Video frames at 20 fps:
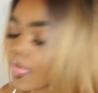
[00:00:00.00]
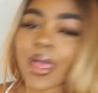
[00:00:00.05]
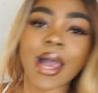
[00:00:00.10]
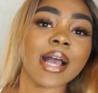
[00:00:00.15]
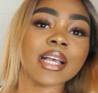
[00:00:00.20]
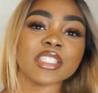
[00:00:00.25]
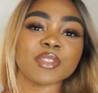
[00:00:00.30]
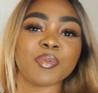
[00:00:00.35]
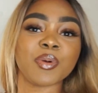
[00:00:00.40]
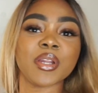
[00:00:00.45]

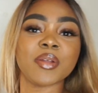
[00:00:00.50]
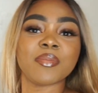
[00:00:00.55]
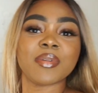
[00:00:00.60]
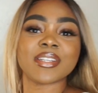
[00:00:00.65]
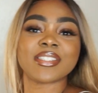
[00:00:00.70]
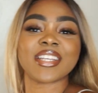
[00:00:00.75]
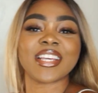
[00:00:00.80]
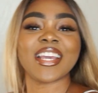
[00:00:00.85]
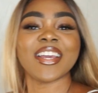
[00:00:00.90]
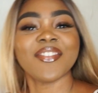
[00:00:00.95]
That's pretty
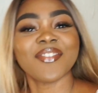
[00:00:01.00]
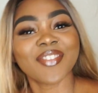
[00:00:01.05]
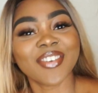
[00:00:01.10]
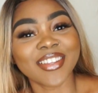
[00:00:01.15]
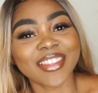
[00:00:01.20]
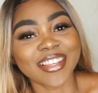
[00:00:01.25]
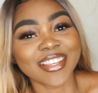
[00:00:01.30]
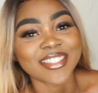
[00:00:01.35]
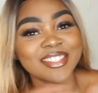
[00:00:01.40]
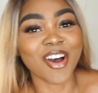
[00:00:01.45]
much it
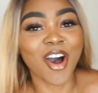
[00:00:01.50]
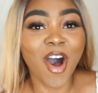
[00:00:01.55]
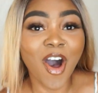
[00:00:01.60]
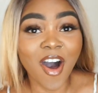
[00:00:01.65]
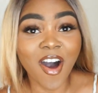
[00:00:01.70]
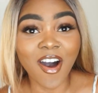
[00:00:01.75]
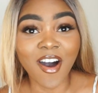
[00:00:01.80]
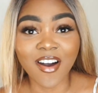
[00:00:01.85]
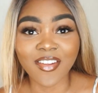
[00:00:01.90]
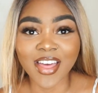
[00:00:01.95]
for this
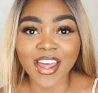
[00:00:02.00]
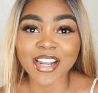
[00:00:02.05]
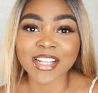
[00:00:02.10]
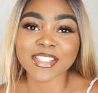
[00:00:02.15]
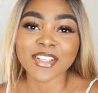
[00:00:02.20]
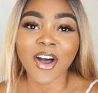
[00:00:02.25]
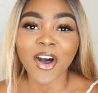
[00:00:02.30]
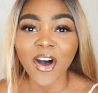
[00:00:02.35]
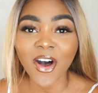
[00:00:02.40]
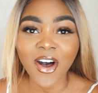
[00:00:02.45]
haul. That
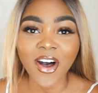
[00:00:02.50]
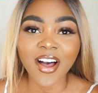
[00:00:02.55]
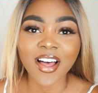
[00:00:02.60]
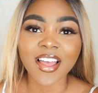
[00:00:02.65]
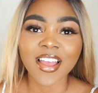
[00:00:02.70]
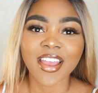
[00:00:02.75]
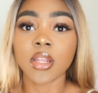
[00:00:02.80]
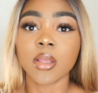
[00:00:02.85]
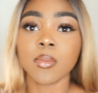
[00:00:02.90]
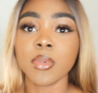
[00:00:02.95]
is all.
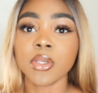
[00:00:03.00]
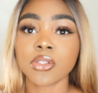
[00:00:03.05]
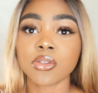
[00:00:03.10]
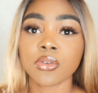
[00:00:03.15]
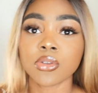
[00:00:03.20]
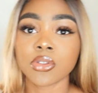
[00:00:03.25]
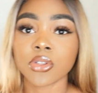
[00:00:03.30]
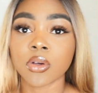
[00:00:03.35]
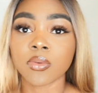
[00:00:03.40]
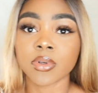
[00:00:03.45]
Let me
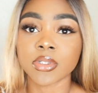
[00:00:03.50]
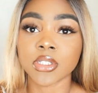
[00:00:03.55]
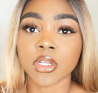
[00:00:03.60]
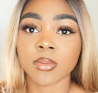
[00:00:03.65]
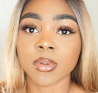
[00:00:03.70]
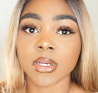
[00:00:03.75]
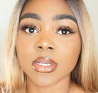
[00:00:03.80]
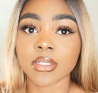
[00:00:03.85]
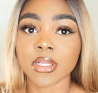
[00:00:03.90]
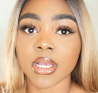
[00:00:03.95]
scoot this over
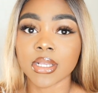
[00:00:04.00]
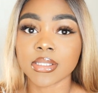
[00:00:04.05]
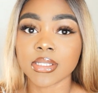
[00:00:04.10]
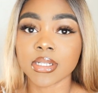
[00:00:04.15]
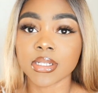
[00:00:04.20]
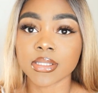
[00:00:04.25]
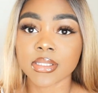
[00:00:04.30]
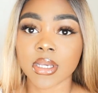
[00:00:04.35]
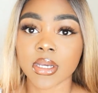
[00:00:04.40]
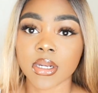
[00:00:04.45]
some because I see
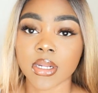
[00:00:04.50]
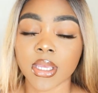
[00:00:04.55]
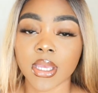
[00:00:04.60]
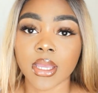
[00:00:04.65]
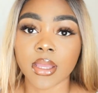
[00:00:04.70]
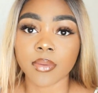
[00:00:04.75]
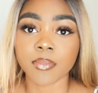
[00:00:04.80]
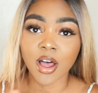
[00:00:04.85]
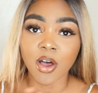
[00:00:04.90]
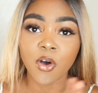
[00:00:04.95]
the sun
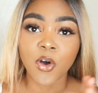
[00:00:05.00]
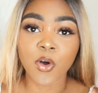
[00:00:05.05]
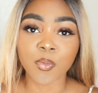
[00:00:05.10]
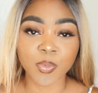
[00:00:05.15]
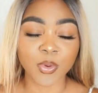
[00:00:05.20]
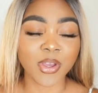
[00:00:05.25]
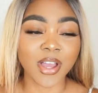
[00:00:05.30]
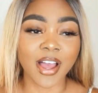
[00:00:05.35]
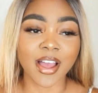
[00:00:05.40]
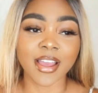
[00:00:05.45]
again. I
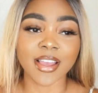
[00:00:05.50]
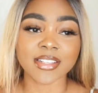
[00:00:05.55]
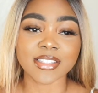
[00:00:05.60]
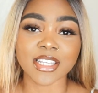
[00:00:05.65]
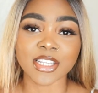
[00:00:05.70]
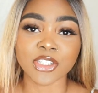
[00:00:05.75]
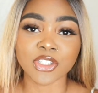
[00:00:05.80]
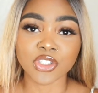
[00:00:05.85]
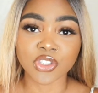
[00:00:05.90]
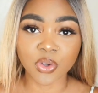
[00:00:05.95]
hope you guys
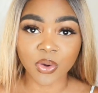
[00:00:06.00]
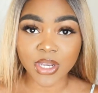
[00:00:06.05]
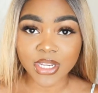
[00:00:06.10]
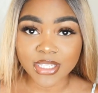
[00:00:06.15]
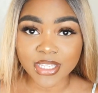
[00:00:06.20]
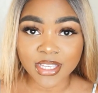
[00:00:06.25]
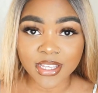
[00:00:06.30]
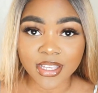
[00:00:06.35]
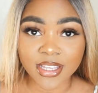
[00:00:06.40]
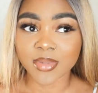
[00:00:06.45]
enjoyed
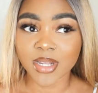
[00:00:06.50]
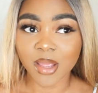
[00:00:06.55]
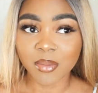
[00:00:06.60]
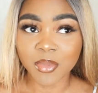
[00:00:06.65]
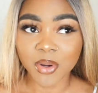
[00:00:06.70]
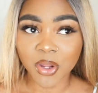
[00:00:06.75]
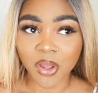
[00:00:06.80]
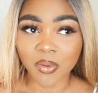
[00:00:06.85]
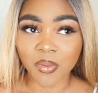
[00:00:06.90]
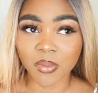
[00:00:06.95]
this. Let
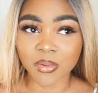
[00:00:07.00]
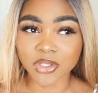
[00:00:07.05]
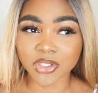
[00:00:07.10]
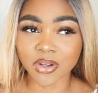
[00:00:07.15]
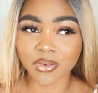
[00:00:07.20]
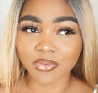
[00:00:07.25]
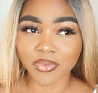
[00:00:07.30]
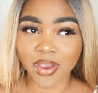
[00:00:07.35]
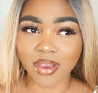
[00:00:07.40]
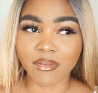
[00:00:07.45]
me know what was
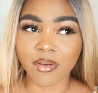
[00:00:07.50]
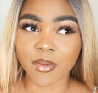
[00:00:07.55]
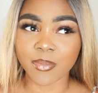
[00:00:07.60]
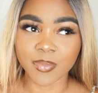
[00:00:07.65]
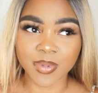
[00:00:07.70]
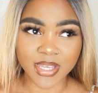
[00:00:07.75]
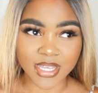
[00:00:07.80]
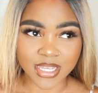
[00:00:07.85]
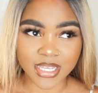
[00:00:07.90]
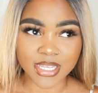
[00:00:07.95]
your
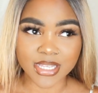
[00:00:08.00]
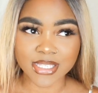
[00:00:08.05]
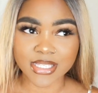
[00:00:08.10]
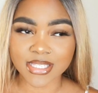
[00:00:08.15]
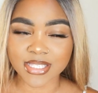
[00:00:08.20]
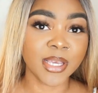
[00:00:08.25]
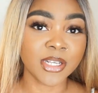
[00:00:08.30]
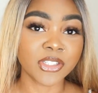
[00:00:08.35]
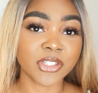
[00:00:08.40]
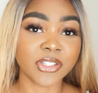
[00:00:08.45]
favorite
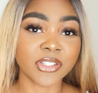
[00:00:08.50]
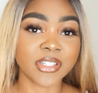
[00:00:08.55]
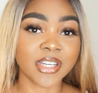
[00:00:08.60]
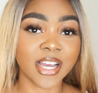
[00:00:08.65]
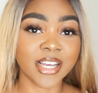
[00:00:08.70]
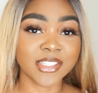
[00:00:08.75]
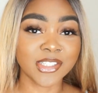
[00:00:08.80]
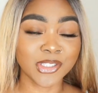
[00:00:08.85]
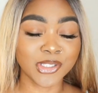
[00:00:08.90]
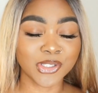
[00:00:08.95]
piece. Make sure you
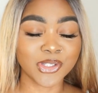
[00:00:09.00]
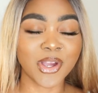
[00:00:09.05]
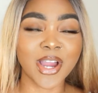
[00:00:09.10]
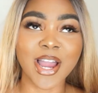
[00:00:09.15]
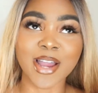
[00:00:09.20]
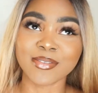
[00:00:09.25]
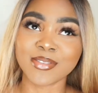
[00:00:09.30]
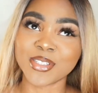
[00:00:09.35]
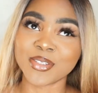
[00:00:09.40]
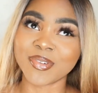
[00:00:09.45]
guys
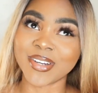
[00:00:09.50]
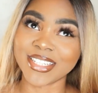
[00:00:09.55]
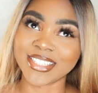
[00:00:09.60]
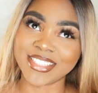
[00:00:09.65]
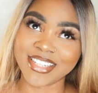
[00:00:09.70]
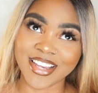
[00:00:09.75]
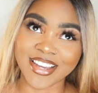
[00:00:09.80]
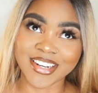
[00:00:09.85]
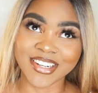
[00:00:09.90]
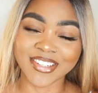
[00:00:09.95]
subscribe to my
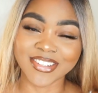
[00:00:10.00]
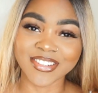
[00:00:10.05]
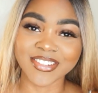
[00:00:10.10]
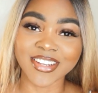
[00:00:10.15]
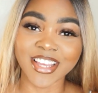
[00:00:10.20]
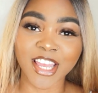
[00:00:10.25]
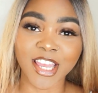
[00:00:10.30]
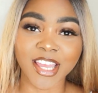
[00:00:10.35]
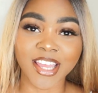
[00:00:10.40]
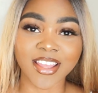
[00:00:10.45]
channel
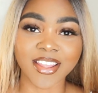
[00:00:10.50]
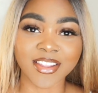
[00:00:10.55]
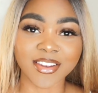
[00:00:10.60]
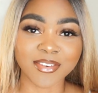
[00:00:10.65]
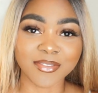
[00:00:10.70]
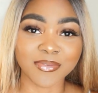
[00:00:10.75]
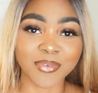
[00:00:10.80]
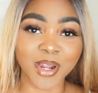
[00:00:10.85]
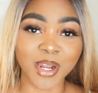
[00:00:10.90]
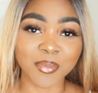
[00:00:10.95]

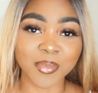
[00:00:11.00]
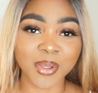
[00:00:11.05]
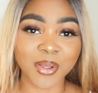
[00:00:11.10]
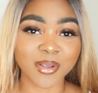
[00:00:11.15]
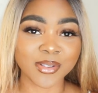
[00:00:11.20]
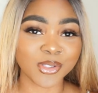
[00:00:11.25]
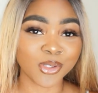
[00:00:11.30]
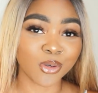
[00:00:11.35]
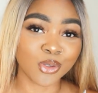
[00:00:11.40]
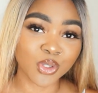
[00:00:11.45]
and follow me
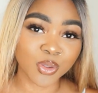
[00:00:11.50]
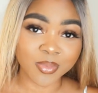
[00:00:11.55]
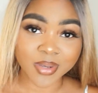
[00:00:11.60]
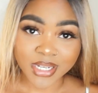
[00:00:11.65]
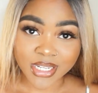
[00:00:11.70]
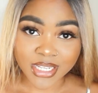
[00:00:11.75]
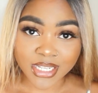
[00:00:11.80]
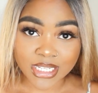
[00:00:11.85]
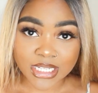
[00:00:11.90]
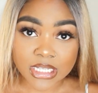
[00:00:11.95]
on social
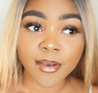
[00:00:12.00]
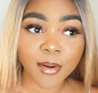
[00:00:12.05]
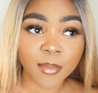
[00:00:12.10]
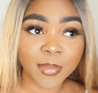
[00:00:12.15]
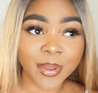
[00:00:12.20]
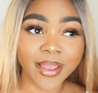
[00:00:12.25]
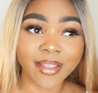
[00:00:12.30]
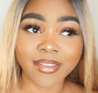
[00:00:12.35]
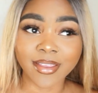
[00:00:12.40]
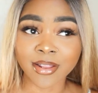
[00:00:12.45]
media.
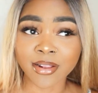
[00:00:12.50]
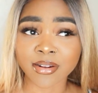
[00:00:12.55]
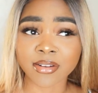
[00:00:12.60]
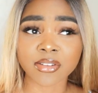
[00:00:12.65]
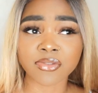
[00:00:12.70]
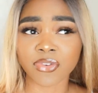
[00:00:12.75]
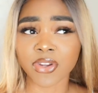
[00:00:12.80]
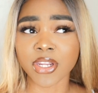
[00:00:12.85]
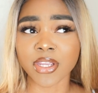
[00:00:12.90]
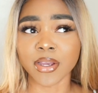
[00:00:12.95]
It'll be at the end of
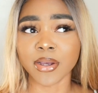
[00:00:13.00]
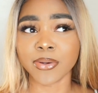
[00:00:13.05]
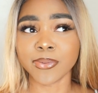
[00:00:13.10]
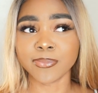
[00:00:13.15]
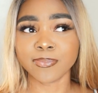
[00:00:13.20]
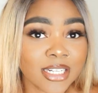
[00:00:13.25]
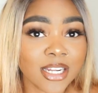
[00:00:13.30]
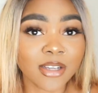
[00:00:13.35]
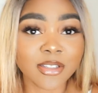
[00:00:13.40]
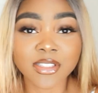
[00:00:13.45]
this video.
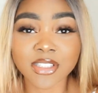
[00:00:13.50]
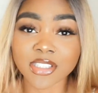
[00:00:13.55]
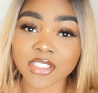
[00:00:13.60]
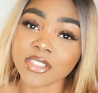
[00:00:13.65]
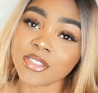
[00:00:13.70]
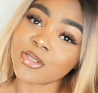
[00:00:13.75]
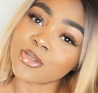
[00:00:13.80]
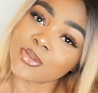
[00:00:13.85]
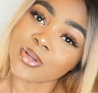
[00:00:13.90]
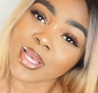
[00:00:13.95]
And I'll
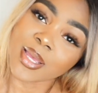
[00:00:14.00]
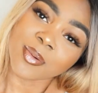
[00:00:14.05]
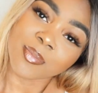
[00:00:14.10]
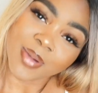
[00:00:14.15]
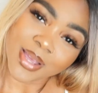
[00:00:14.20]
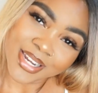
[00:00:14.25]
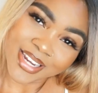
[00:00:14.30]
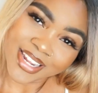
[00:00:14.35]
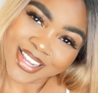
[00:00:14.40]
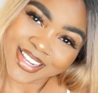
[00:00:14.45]
see you in
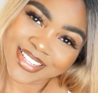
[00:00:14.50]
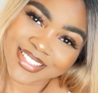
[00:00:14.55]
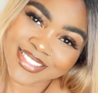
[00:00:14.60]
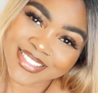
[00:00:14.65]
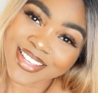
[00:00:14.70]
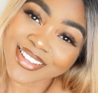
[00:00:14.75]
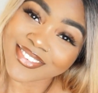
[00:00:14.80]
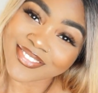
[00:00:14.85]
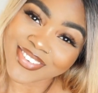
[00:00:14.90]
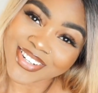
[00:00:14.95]
my next
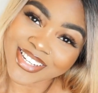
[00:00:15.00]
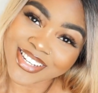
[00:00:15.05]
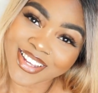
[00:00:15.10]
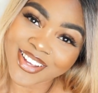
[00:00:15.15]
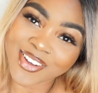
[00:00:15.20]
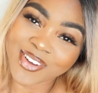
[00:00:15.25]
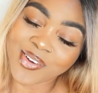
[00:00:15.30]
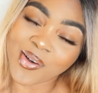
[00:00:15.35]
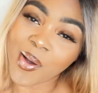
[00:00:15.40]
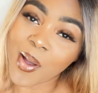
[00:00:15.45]

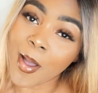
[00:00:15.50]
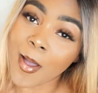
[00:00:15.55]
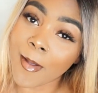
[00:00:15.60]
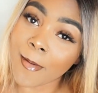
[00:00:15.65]
video.